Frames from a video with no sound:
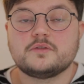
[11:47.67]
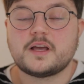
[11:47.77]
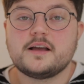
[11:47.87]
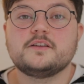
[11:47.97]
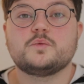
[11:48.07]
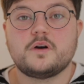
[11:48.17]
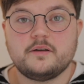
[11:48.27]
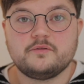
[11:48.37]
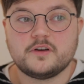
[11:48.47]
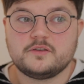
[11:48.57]
That is what
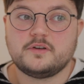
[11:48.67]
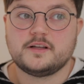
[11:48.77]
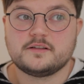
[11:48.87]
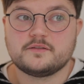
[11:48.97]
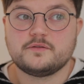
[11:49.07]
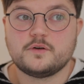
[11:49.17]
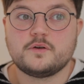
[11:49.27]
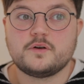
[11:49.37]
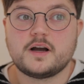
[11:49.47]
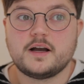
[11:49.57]
I'm fundraising for.